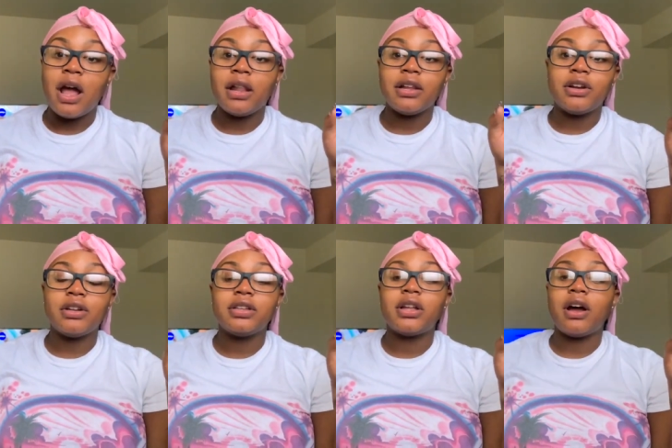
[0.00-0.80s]
I
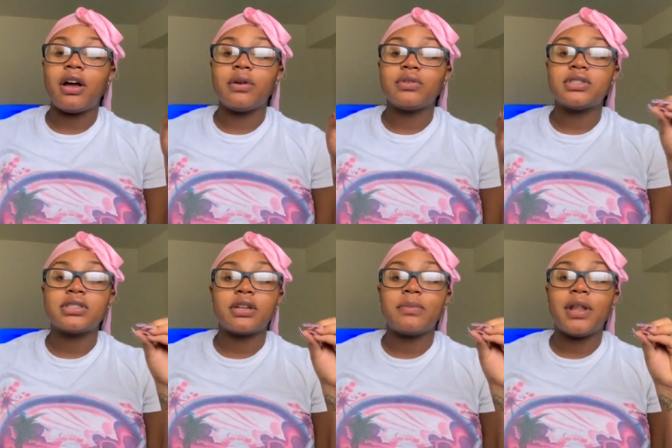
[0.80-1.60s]
literally thought it was
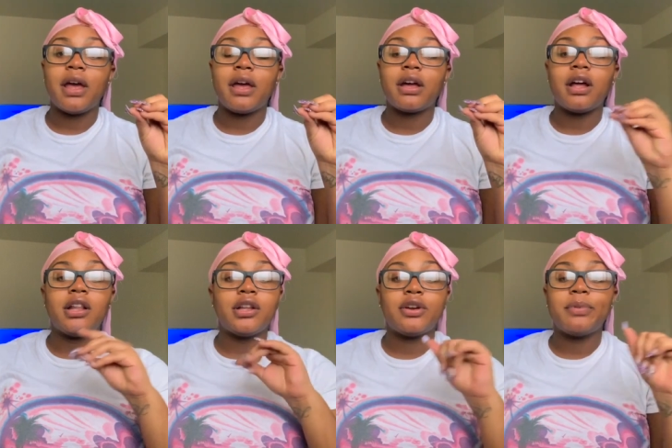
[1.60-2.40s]
just gonna be like a
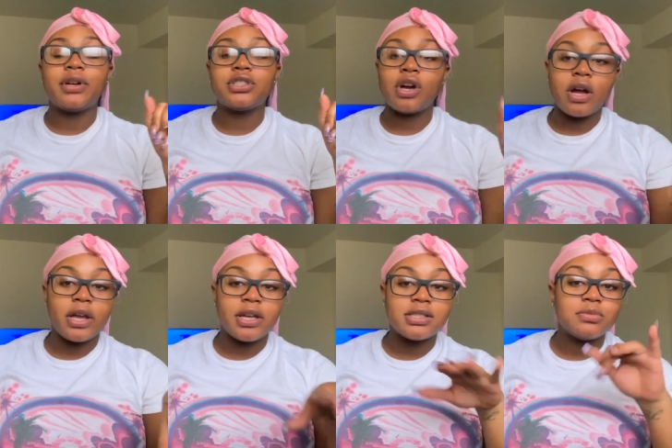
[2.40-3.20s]
little bit of
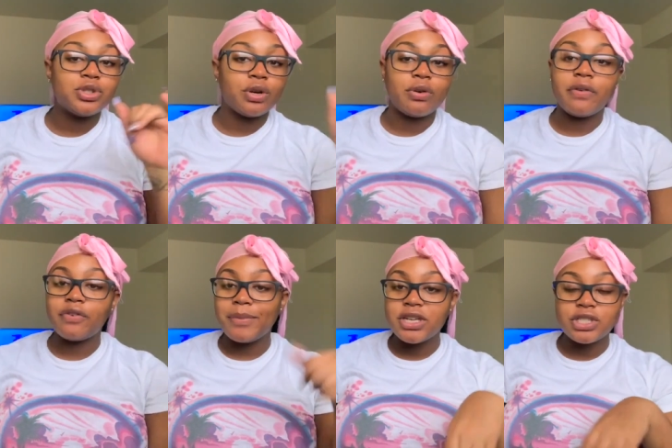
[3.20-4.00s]
talking, some general
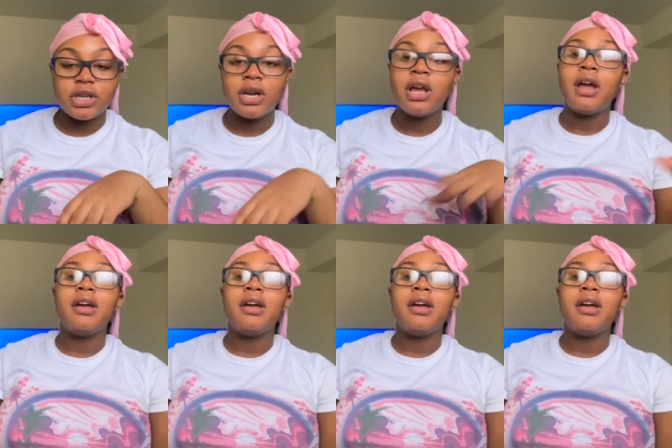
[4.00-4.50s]
information.